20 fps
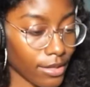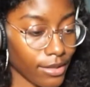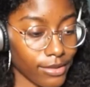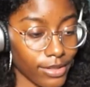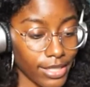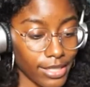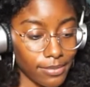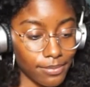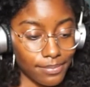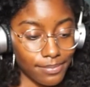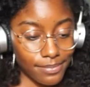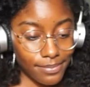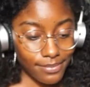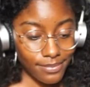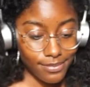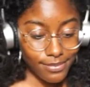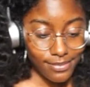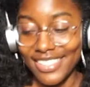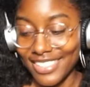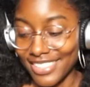All right.
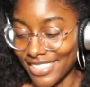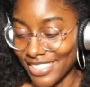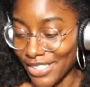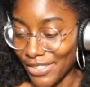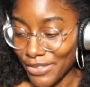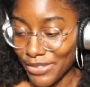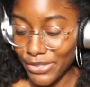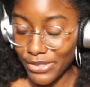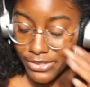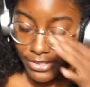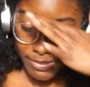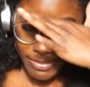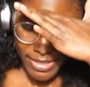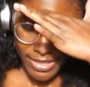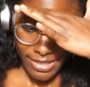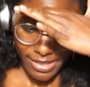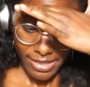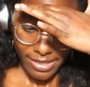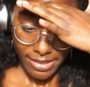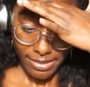This is all new to
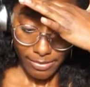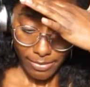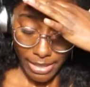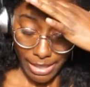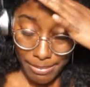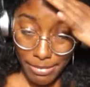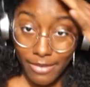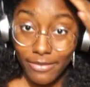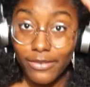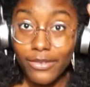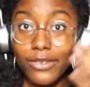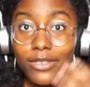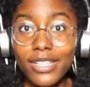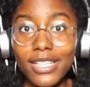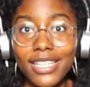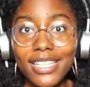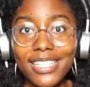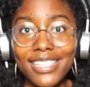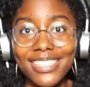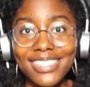me. Wipe my
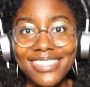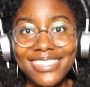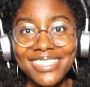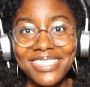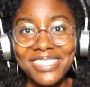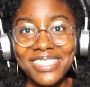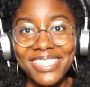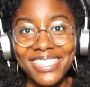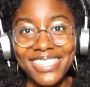forehead.